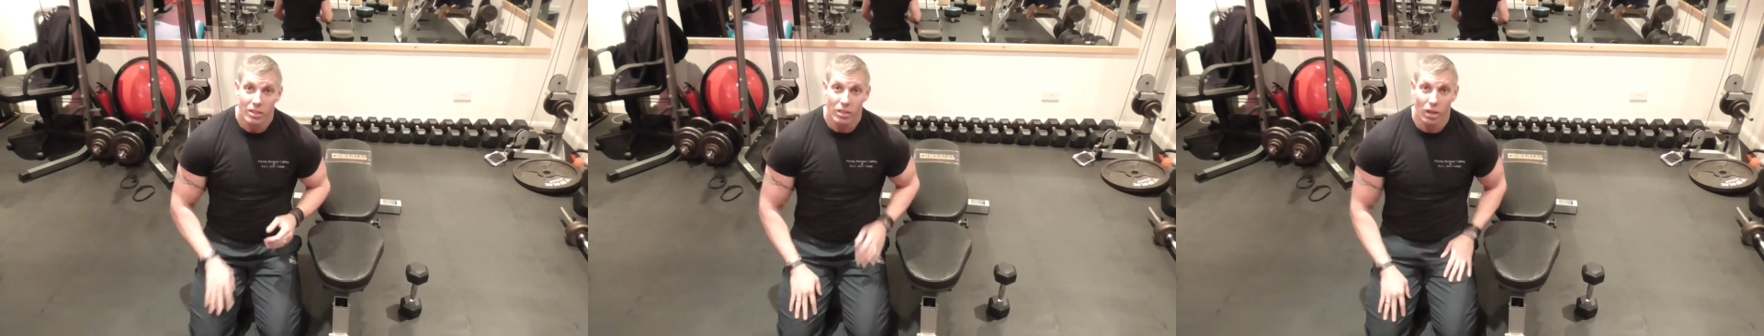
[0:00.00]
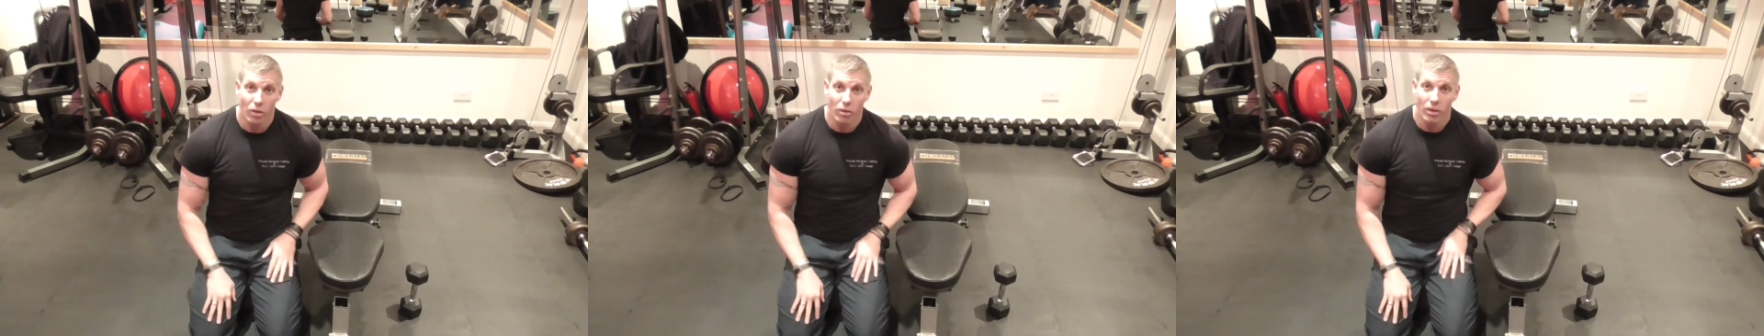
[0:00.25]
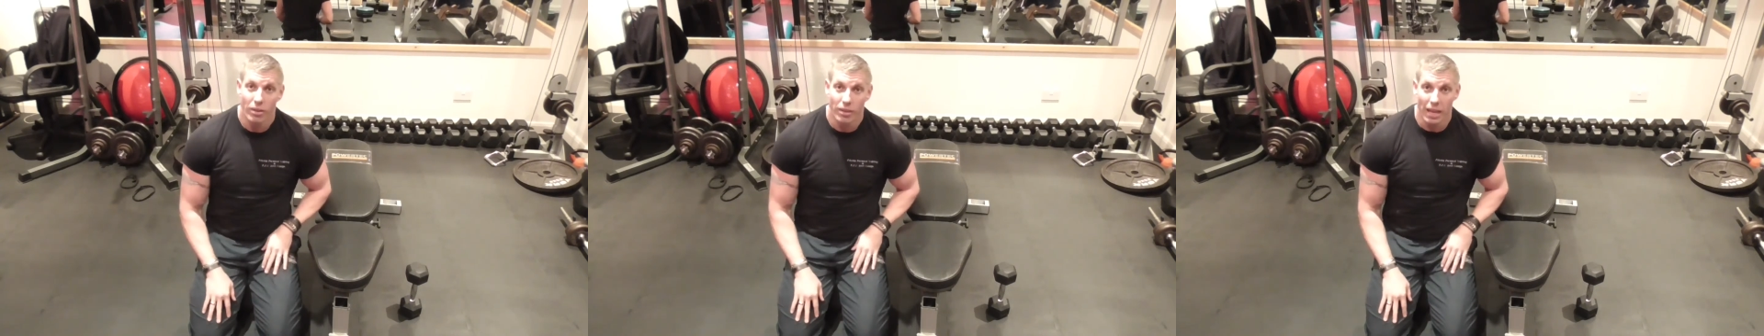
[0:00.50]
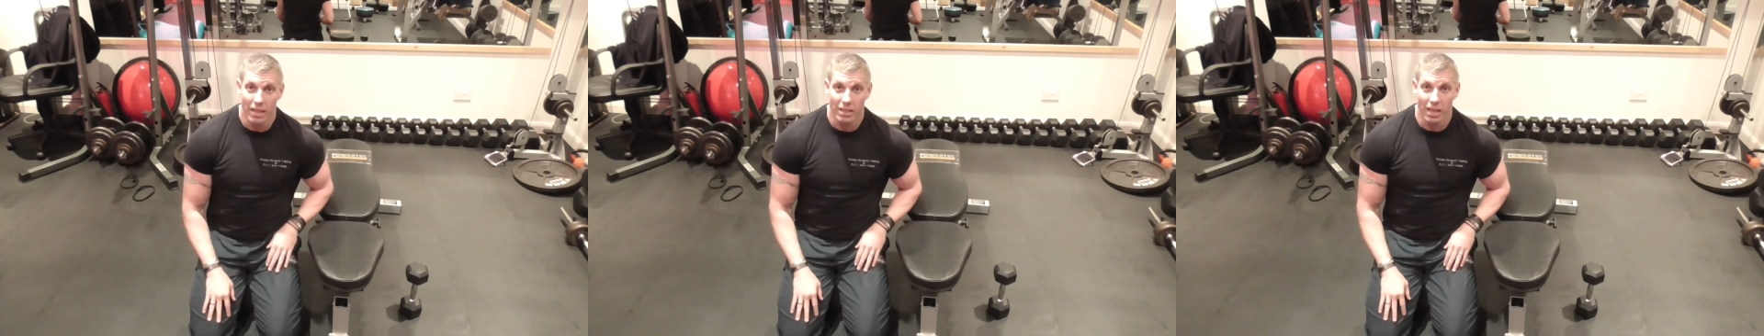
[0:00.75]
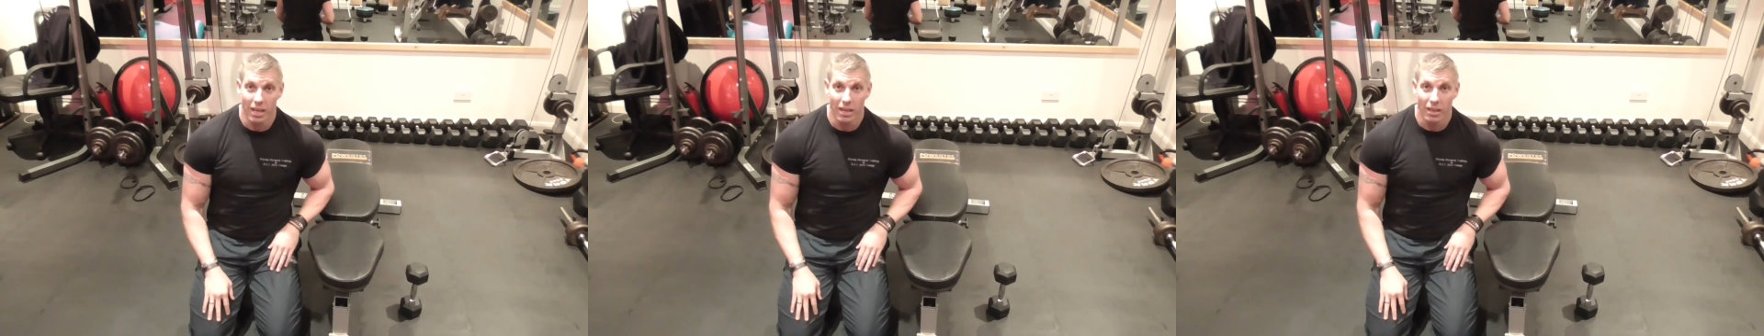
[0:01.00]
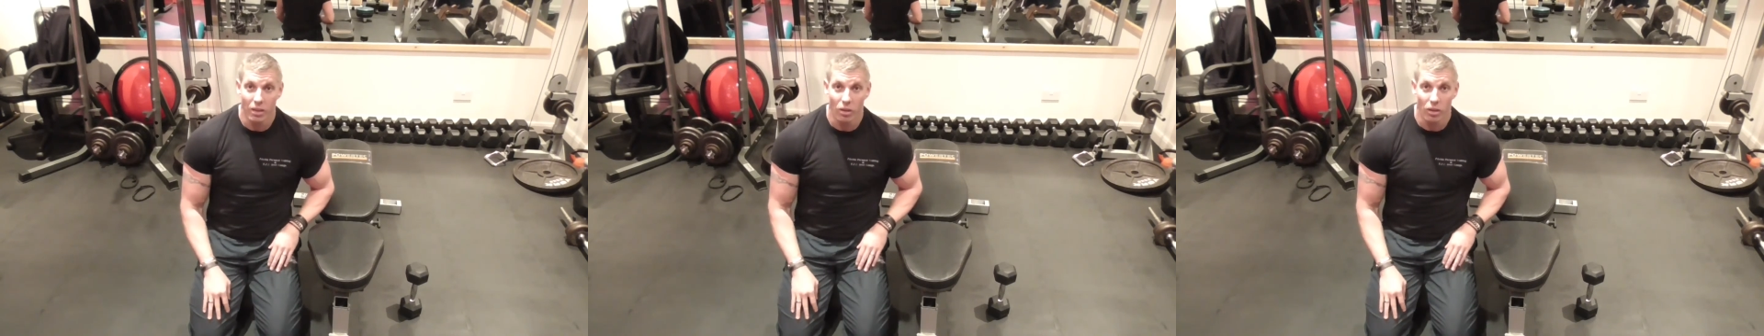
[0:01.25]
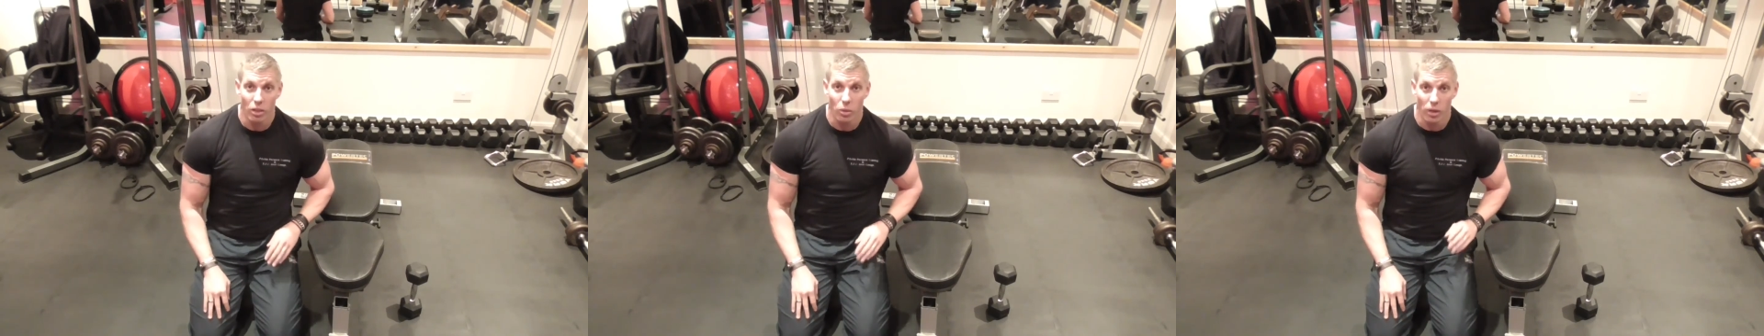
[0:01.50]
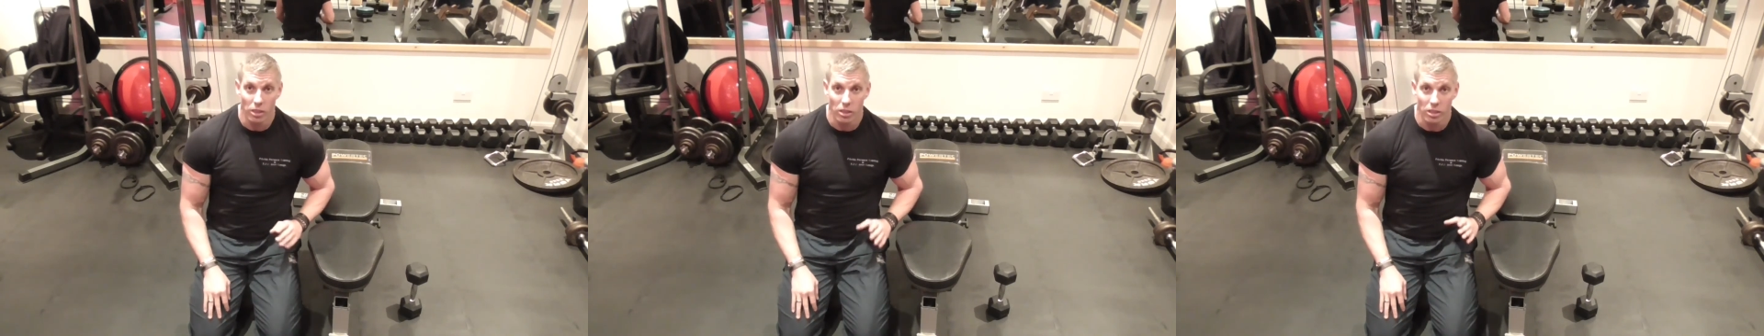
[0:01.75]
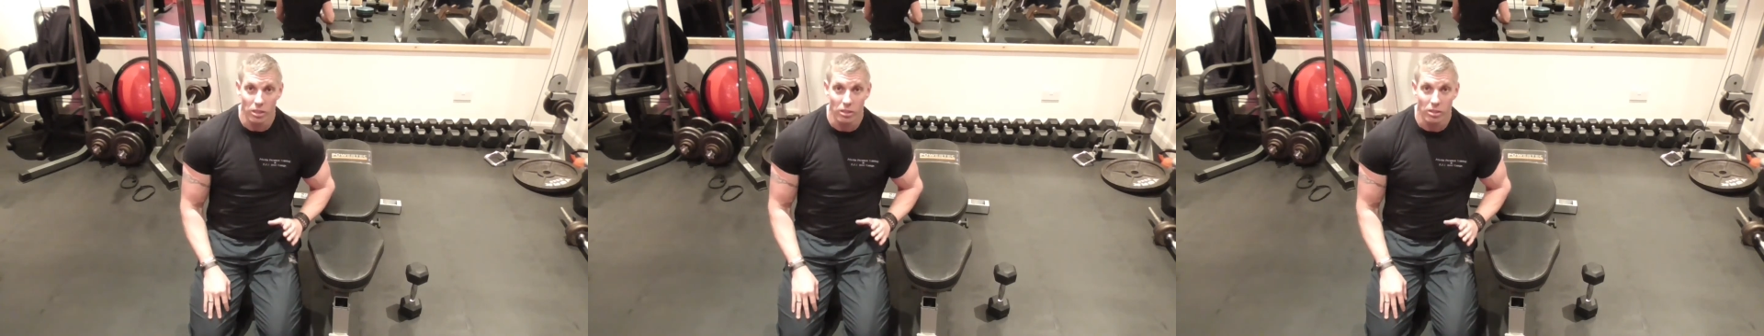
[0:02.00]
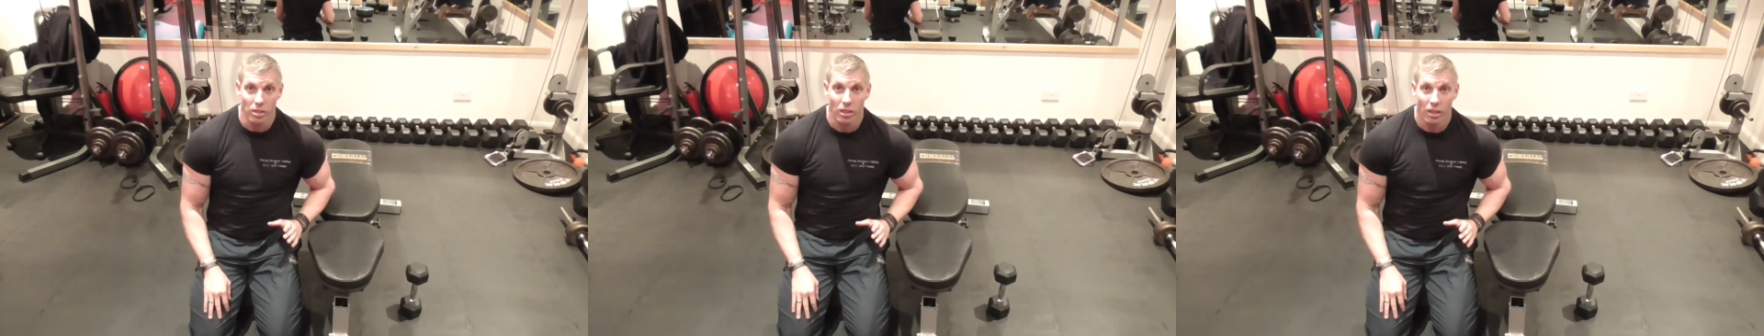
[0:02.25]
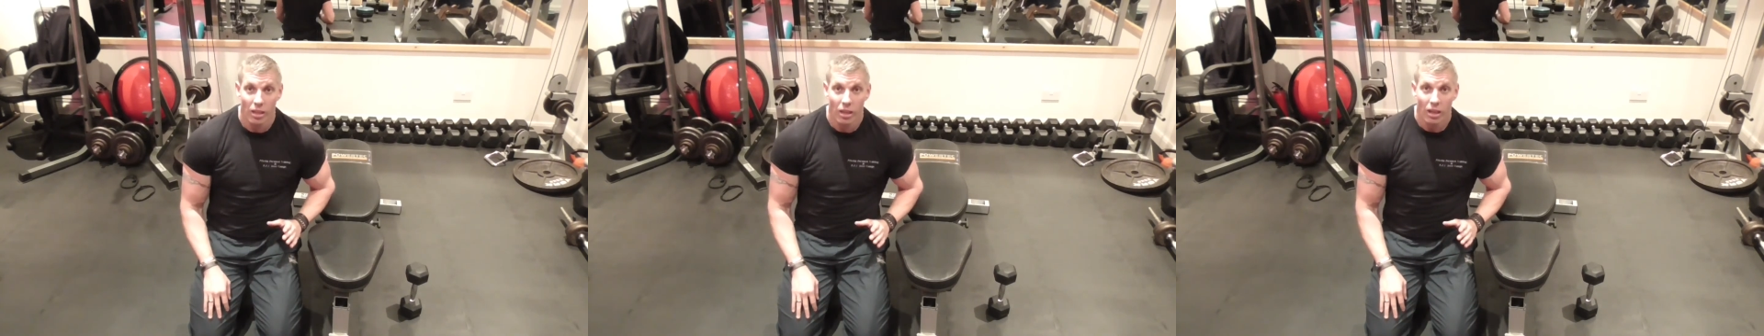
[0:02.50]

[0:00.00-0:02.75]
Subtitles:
So that done, got any questions?